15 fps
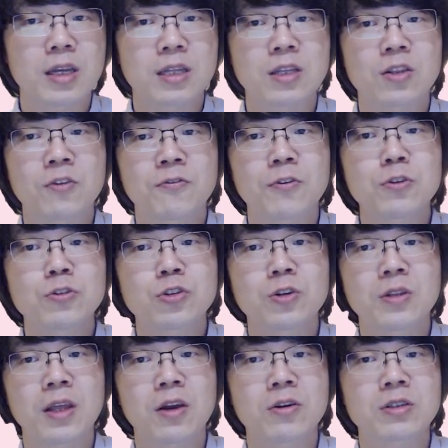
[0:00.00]
And in the
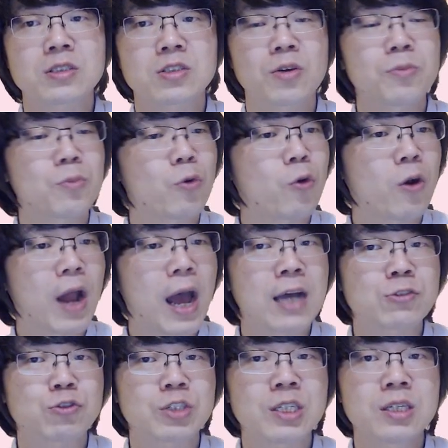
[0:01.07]
future, there is some more
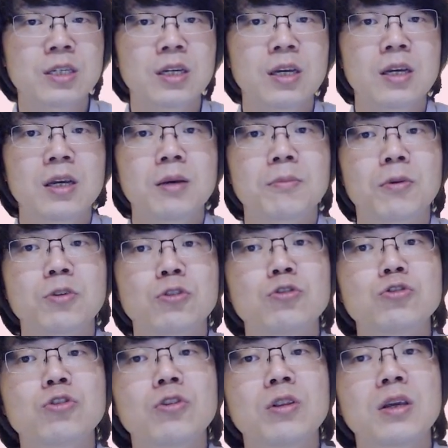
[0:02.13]
AGI. But
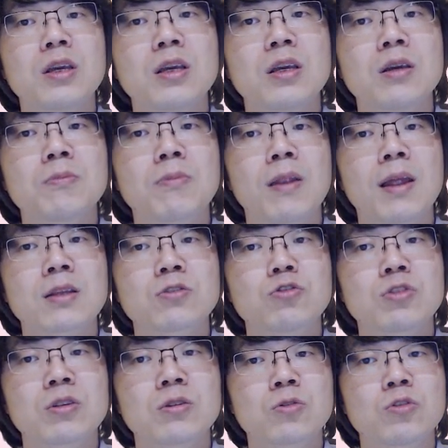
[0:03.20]
usually, black
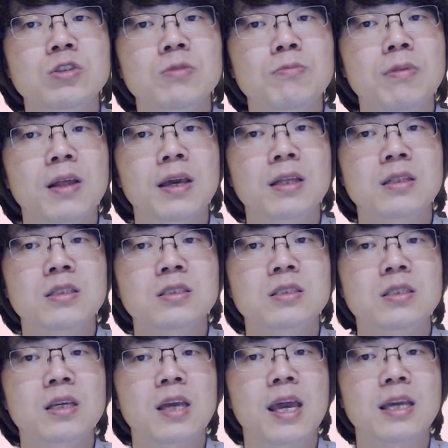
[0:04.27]
doesn't play in
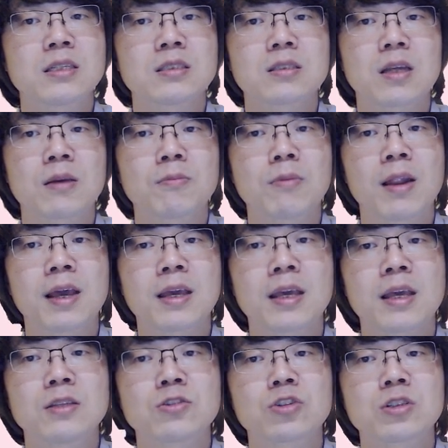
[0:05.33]
this case. And black
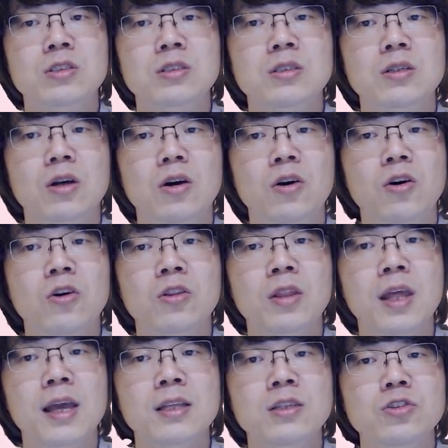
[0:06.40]
can just
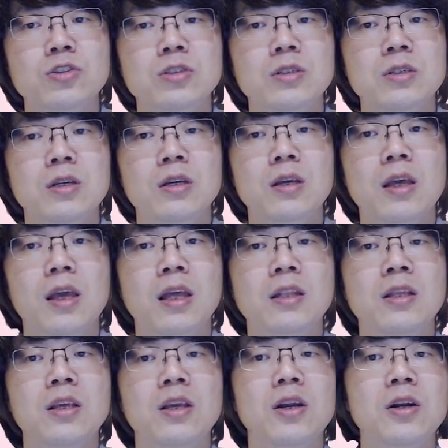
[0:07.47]
attach
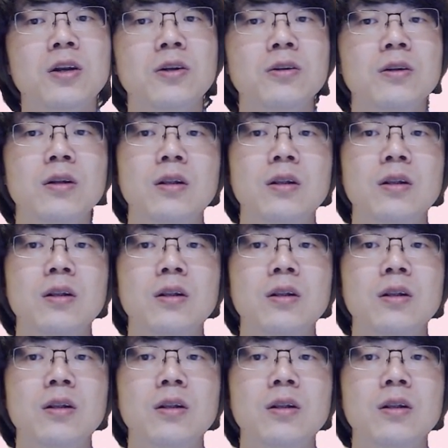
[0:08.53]
and here.